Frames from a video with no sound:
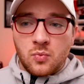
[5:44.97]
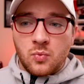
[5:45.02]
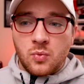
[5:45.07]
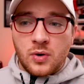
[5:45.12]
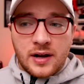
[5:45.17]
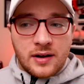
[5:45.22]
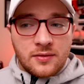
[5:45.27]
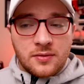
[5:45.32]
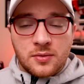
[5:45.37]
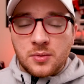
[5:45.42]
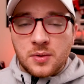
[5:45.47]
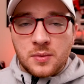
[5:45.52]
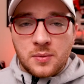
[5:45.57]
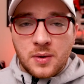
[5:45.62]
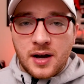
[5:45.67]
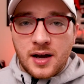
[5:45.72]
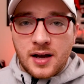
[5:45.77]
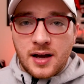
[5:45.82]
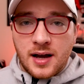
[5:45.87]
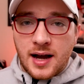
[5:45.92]
whatever we
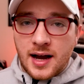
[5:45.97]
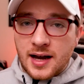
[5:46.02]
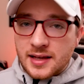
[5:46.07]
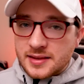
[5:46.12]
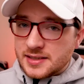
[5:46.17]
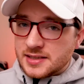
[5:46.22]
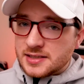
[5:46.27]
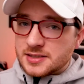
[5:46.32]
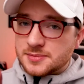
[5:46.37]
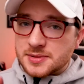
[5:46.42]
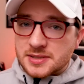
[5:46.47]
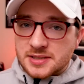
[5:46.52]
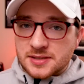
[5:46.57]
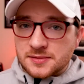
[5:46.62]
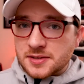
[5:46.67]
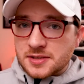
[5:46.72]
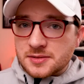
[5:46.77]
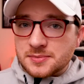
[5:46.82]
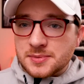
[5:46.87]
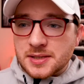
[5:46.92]
want on the
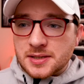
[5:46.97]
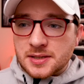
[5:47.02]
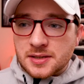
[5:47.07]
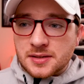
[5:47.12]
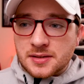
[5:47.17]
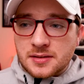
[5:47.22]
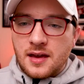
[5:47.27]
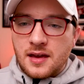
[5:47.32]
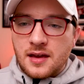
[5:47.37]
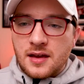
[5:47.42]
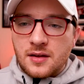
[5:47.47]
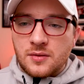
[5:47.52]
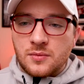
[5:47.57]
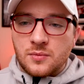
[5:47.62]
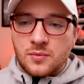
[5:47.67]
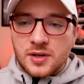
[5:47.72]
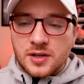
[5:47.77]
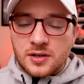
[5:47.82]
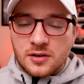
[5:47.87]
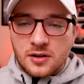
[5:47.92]
specific speaker, and
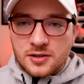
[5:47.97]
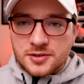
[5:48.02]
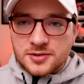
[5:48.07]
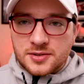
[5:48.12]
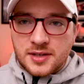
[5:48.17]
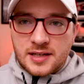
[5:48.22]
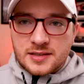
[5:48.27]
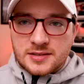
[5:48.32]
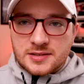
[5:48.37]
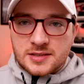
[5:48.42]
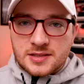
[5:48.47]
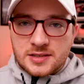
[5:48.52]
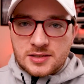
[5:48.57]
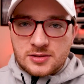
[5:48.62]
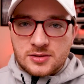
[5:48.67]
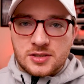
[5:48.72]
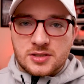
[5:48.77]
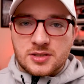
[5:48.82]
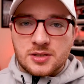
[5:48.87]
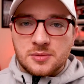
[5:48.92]
we can also ask
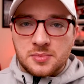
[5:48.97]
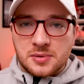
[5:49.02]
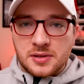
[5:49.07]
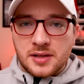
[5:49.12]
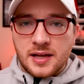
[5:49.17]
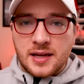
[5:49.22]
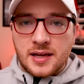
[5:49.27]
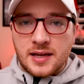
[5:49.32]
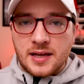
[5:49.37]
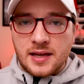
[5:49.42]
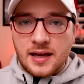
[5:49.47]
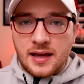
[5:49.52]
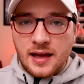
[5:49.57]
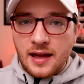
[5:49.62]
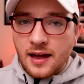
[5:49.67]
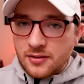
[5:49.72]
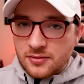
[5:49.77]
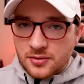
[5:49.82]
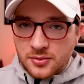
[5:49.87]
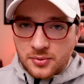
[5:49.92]
Siri to play
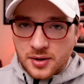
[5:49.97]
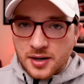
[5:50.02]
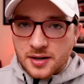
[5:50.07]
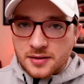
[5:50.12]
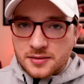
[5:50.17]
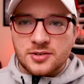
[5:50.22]
everywhere.